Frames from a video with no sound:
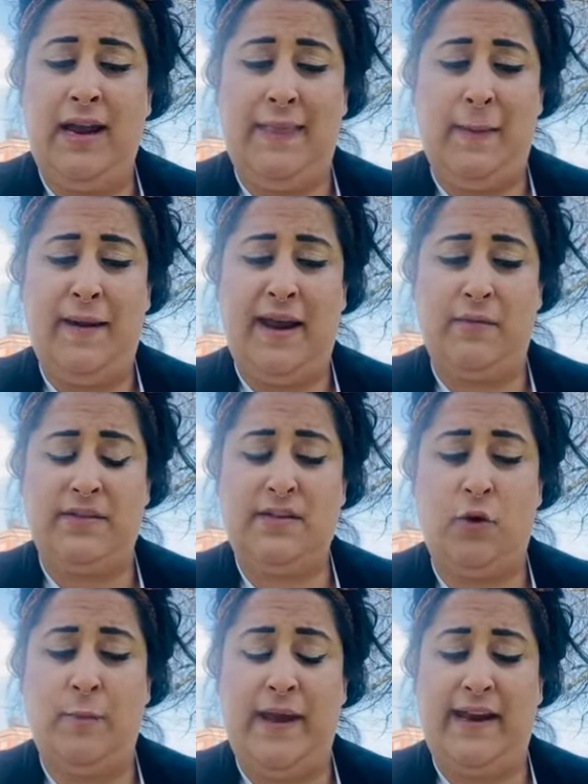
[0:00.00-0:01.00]
man was
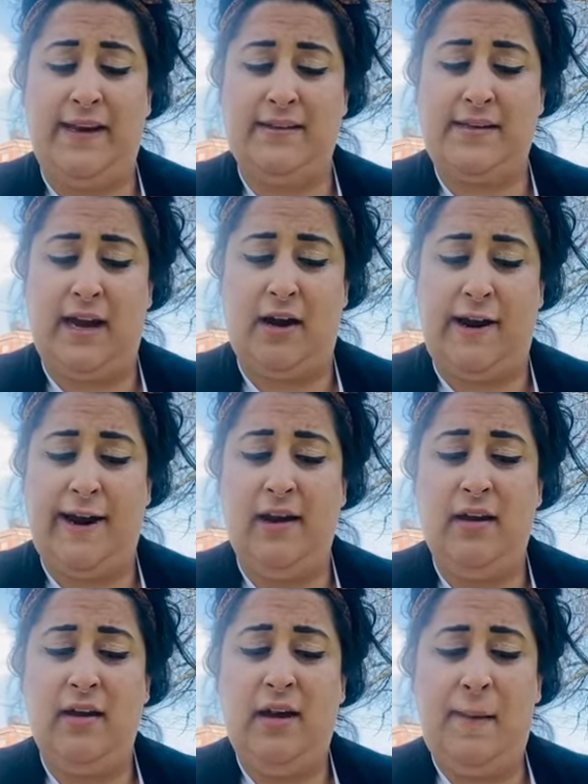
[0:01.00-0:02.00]
so big and scary.
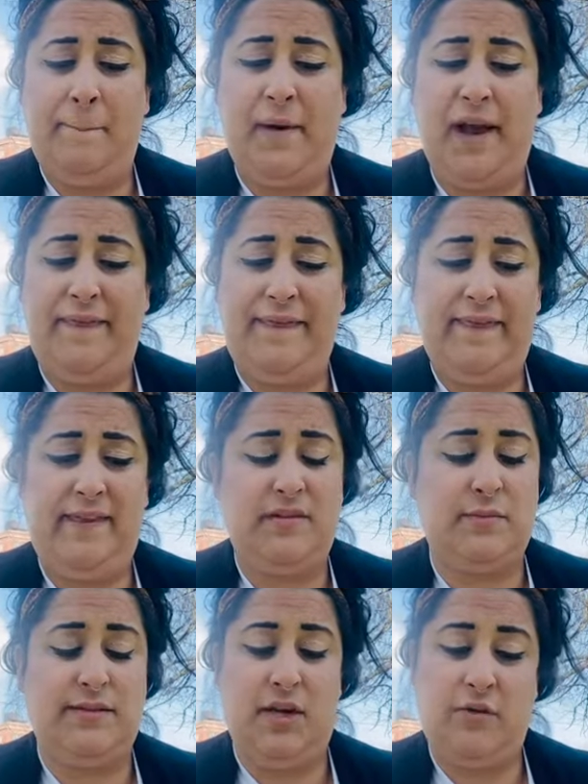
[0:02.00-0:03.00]
But this
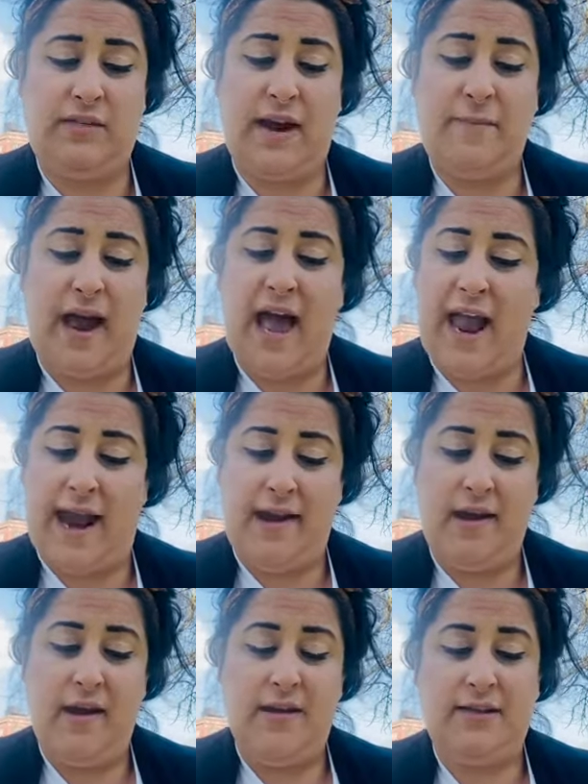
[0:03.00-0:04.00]
was no time to hide.
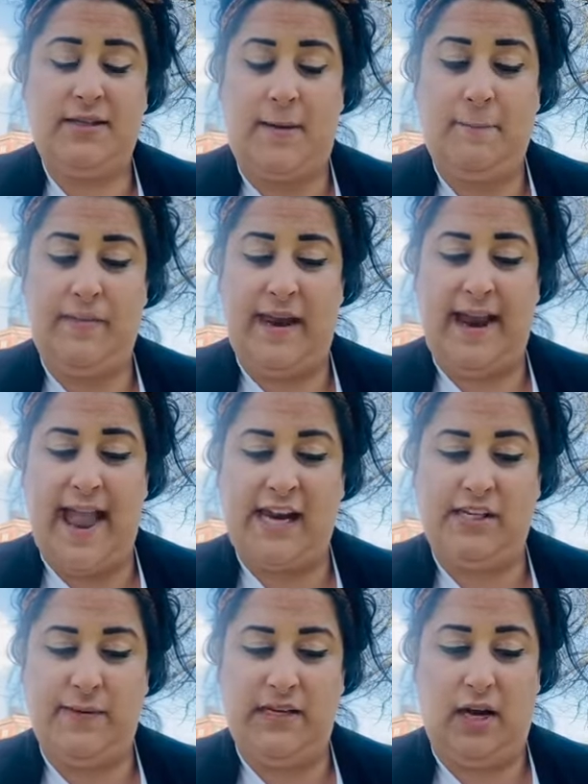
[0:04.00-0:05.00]
Something had to
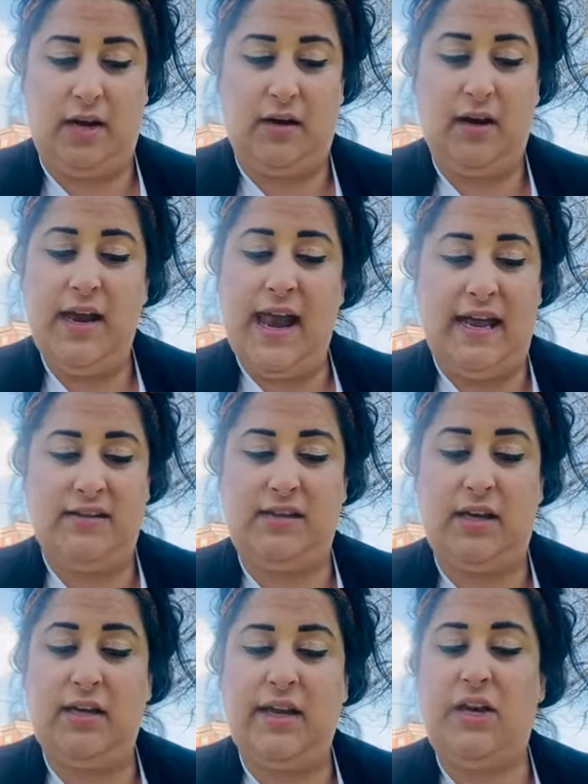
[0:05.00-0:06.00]
be done, and
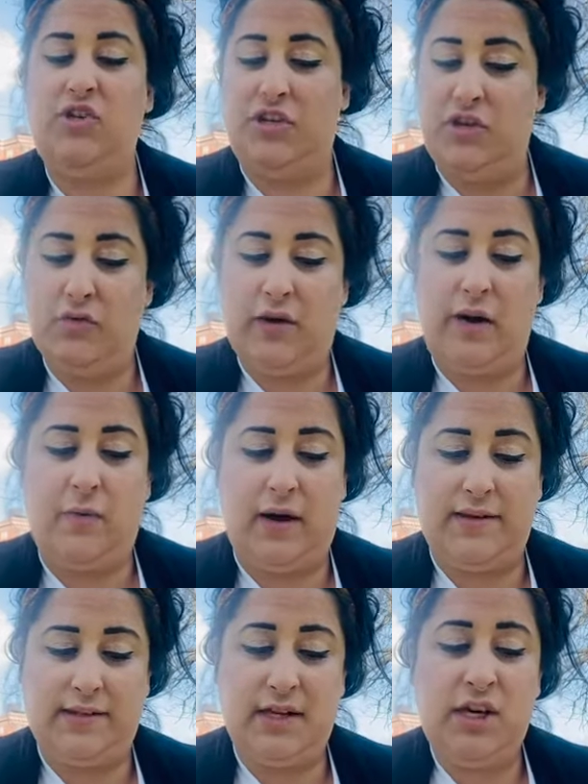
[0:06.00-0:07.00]
suddenly she knew what it
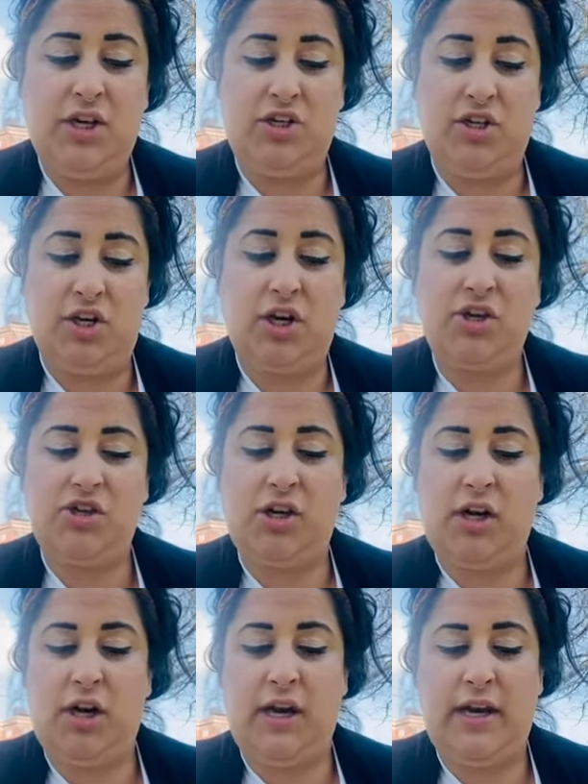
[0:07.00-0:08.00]
was. She took a
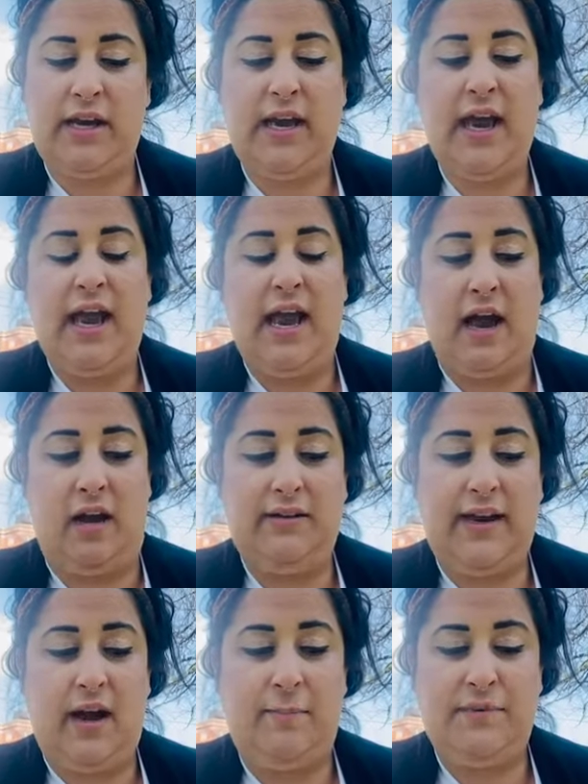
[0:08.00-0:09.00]
sugar cookie, held it
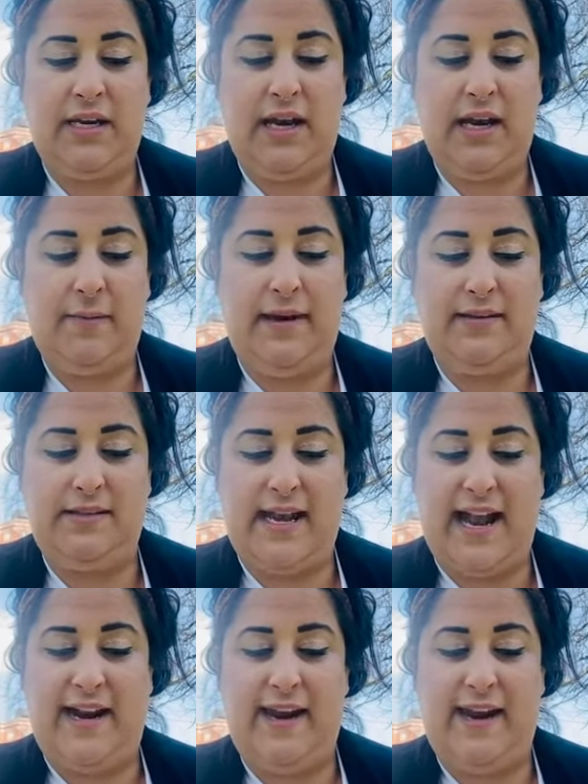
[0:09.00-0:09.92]
up to him, and said,